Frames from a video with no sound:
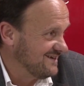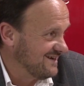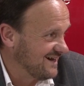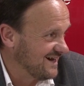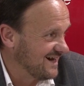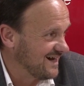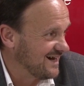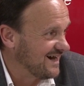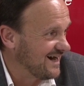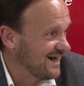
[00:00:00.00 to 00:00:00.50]

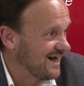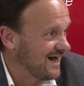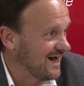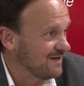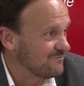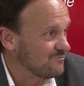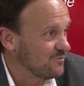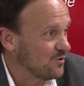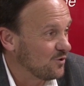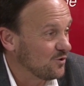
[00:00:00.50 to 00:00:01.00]

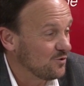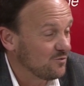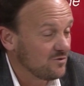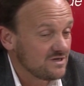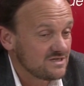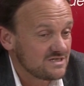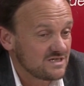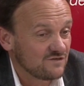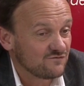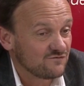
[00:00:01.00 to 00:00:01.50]
I'm
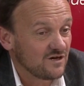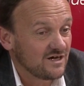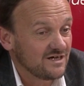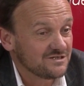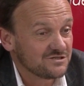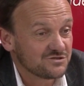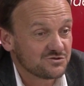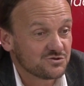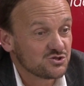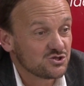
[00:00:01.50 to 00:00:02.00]
always
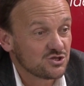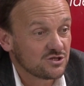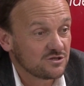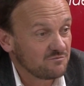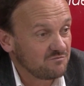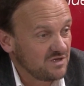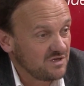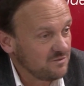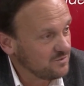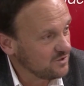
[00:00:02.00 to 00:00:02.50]
invited to
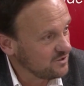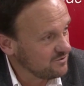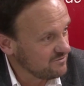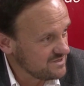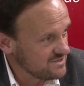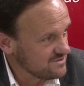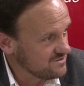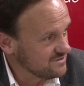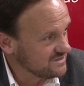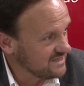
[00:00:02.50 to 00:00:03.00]
join people
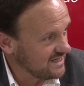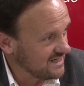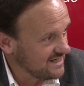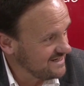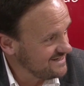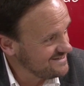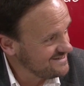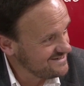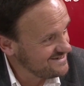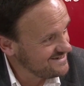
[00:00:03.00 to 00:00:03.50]
with good
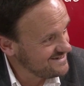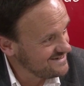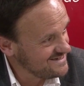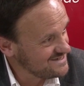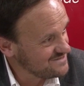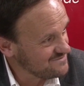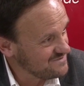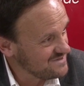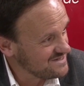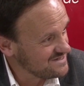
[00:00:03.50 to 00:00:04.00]

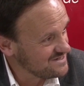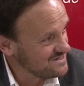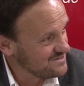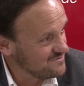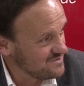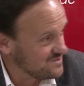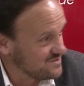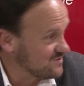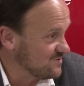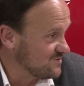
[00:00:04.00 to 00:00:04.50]
ideas, with
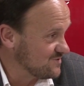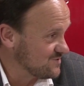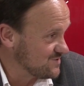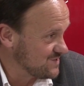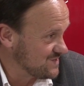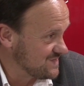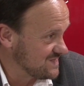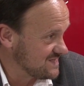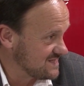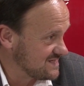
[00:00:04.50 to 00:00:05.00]

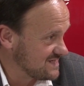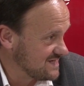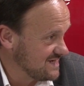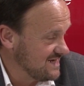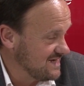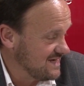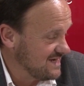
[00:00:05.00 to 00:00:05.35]
resources,